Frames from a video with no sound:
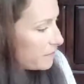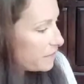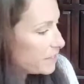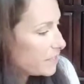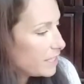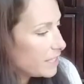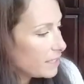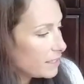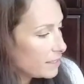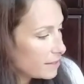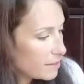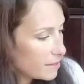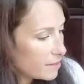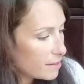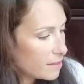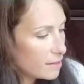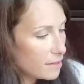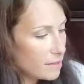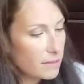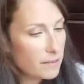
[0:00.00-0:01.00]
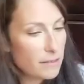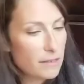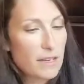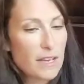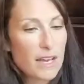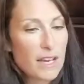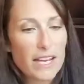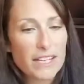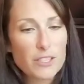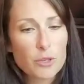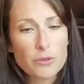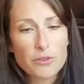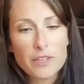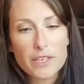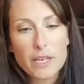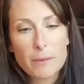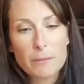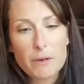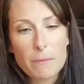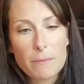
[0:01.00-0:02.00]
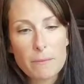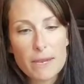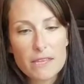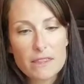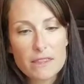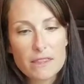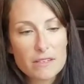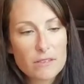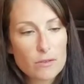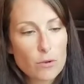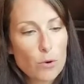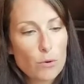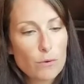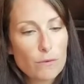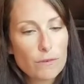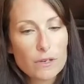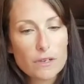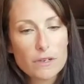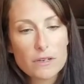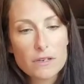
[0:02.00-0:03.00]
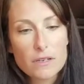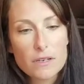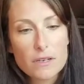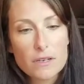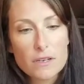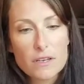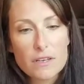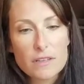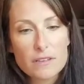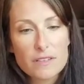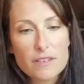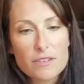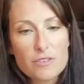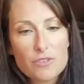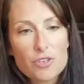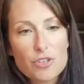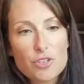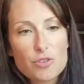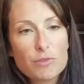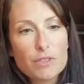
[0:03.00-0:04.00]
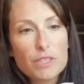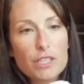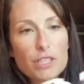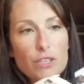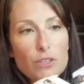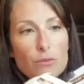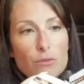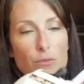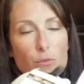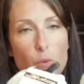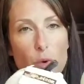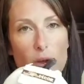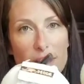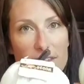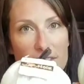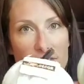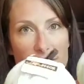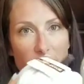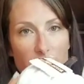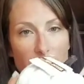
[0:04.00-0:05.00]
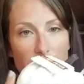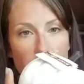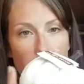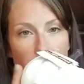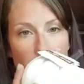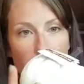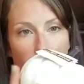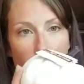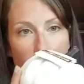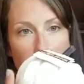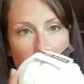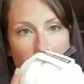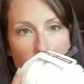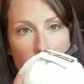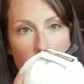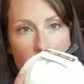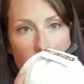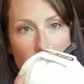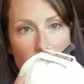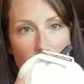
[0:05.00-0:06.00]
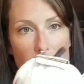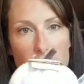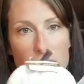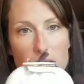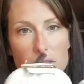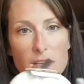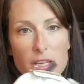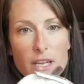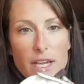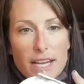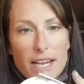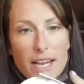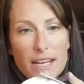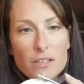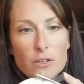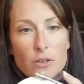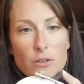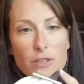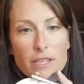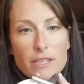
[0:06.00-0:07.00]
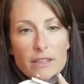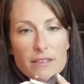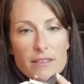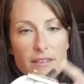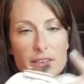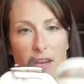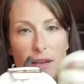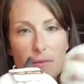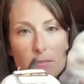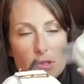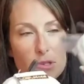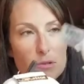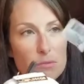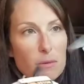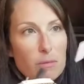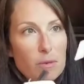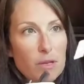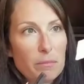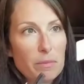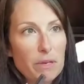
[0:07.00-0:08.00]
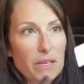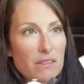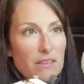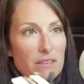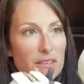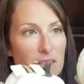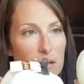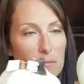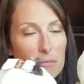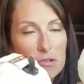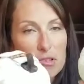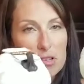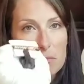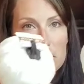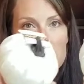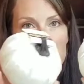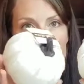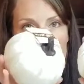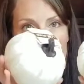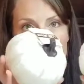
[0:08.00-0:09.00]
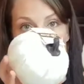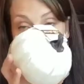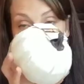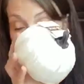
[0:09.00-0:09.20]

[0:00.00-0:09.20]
these. I don't think I'm going to make these over. These are just really cute white velvet pumpkins. Kind of don't like the stem, so maybe I'll paint the stem or something, but for